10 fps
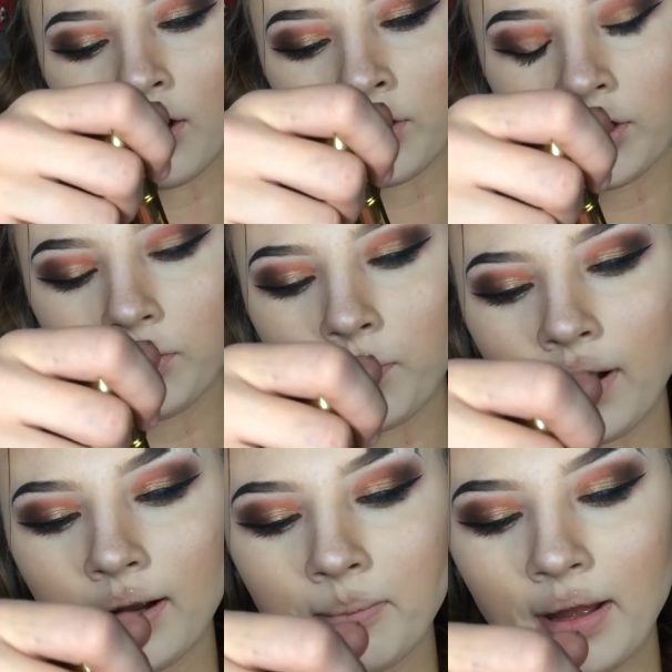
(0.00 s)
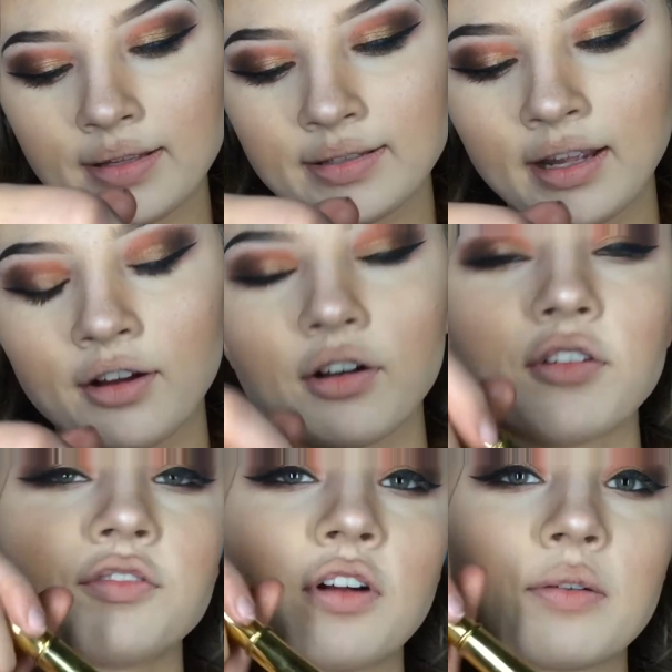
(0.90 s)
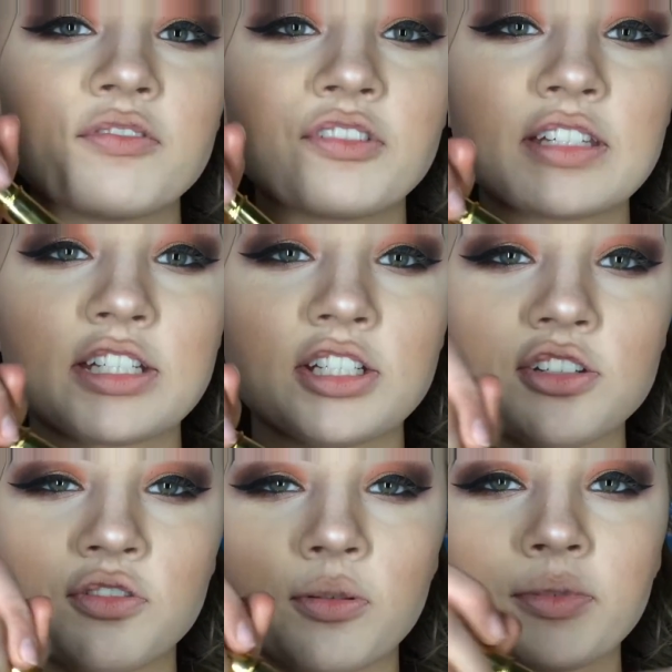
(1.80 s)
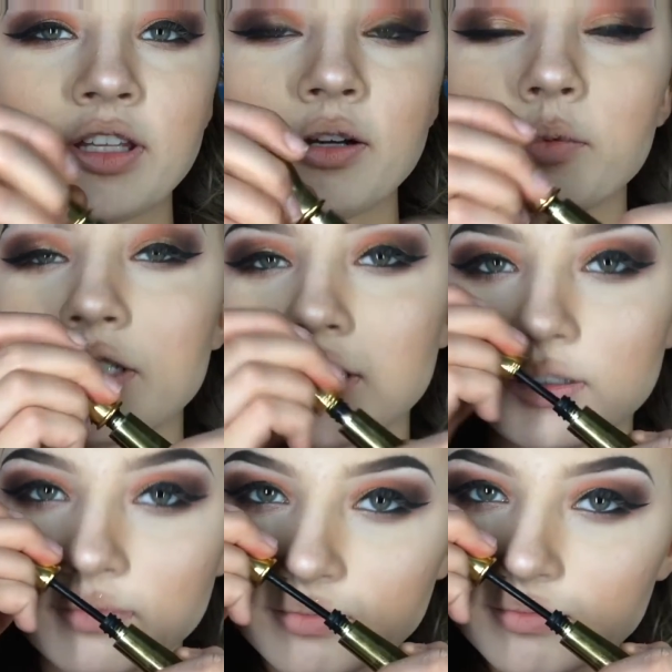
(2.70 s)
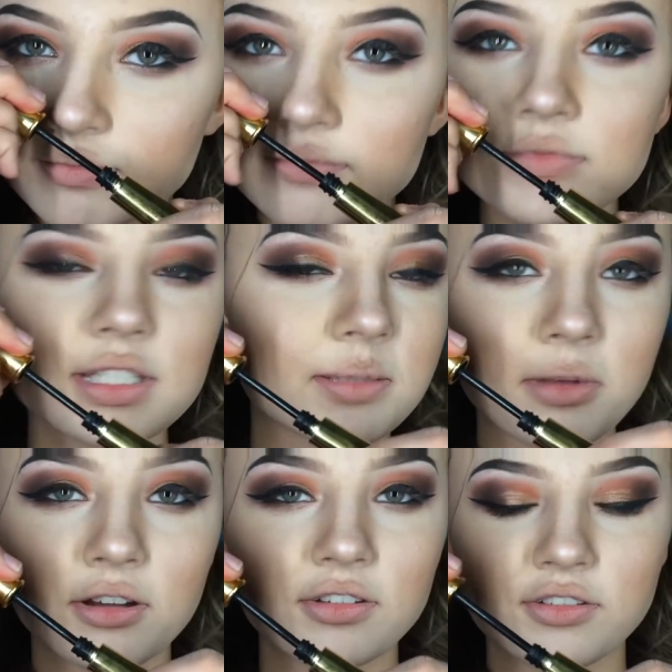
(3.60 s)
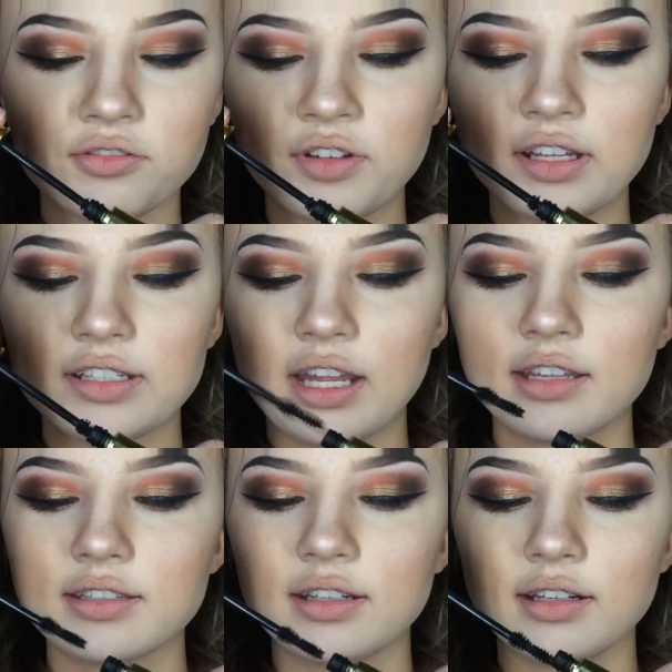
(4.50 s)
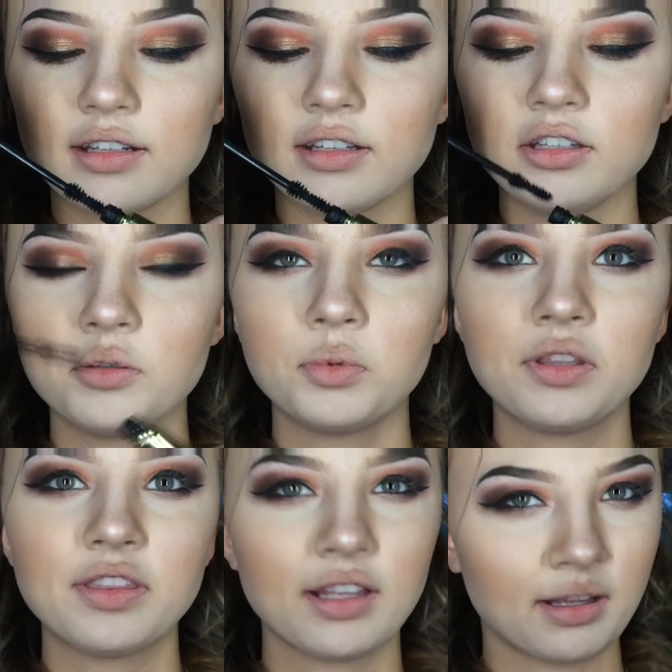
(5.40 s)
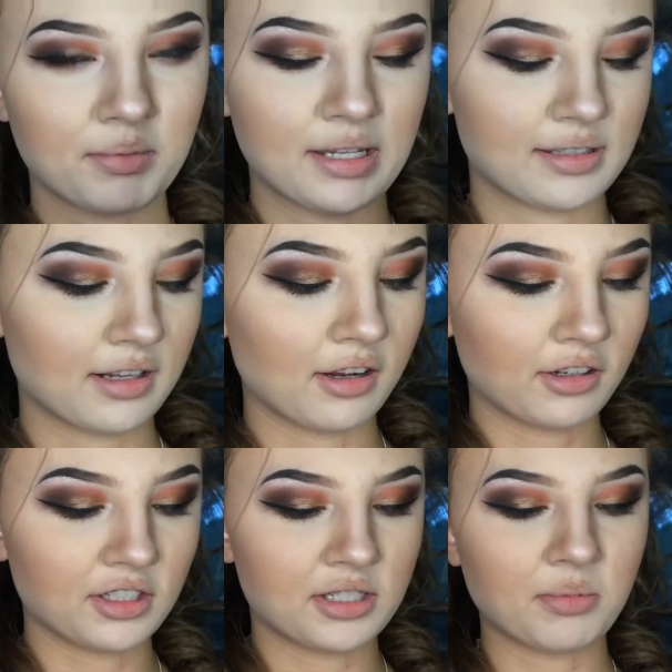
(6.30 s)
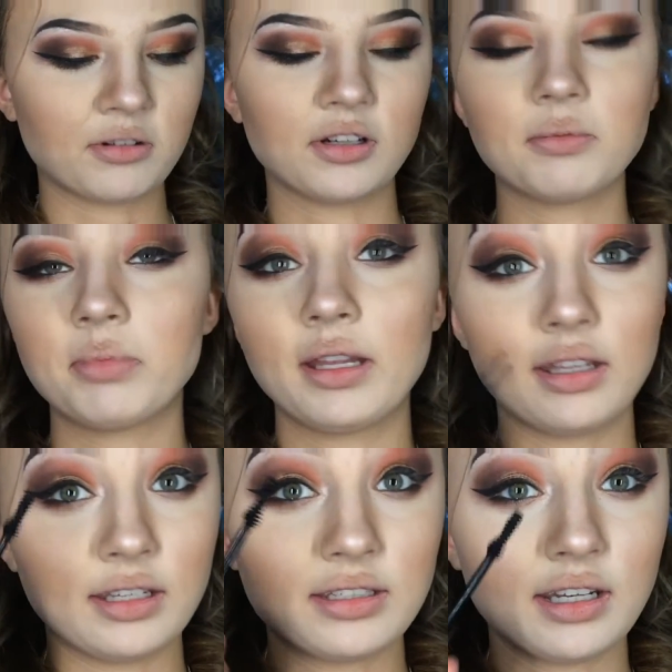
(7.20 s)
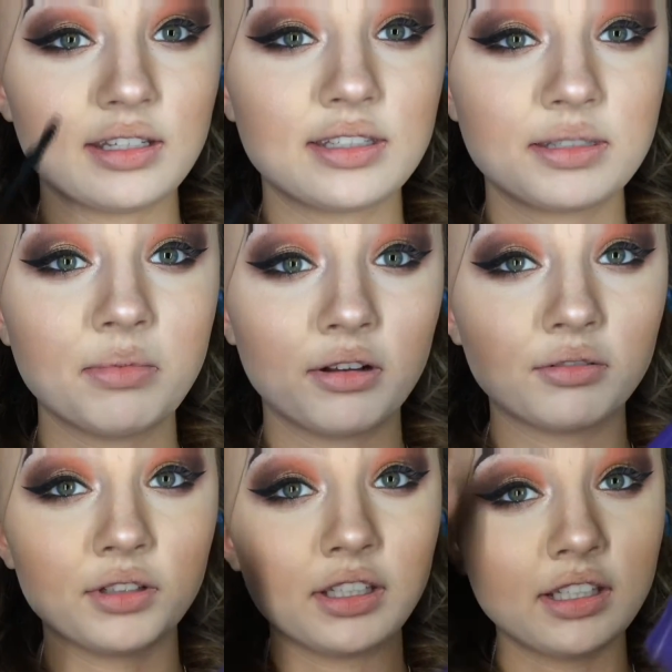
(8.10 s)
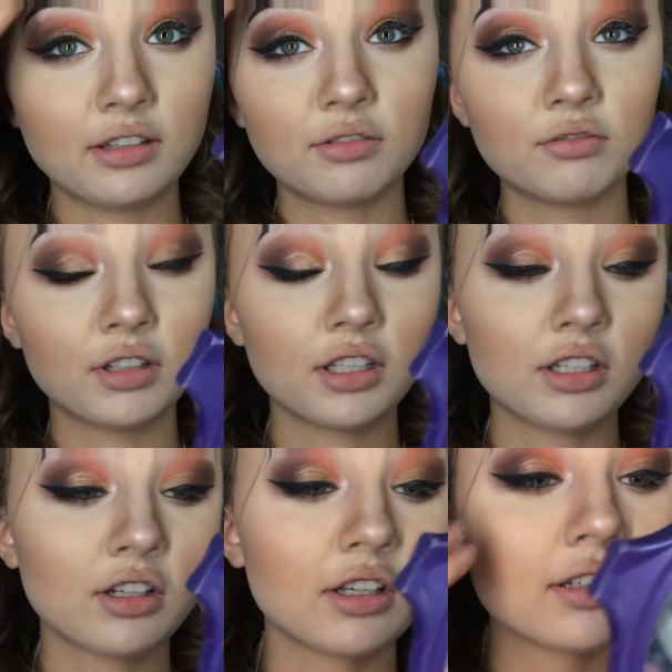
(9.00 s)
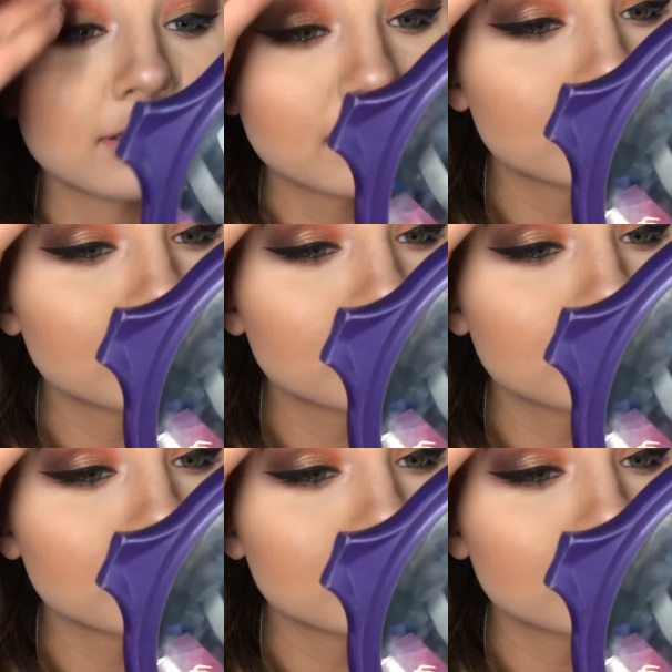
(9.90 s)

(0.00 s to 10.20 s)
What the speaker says: Arc & Wear mascara from Physicians Formula, which smells fantastic, and you wouldn't think a mascara could smell good, but it does smell really, really good.